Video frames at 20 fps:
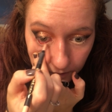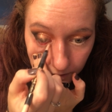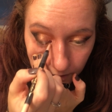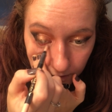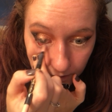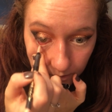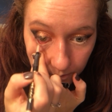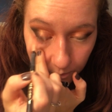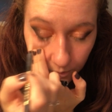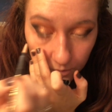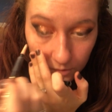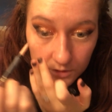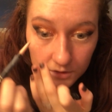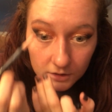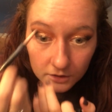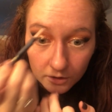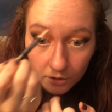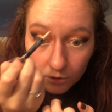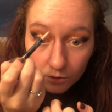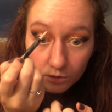It's supposed to
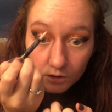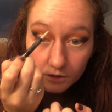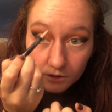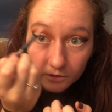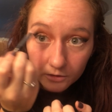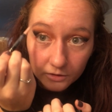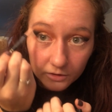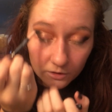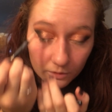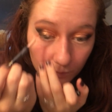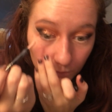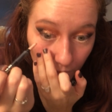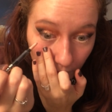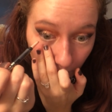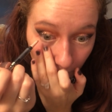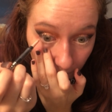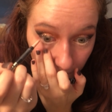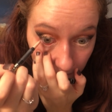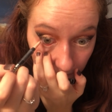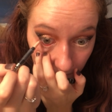go under your
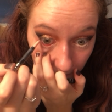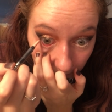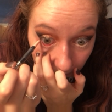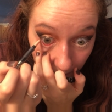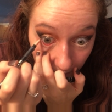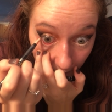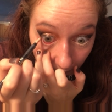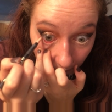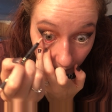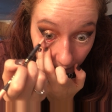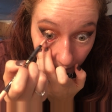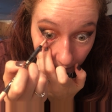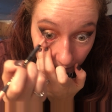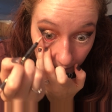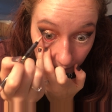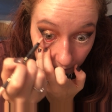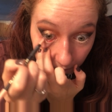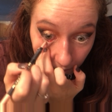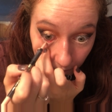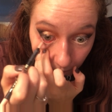brows to like
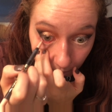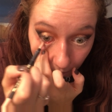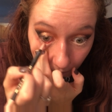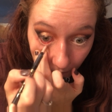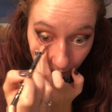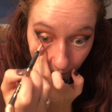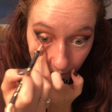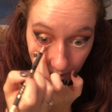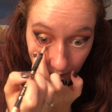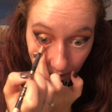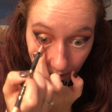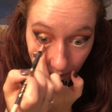highlight your brow,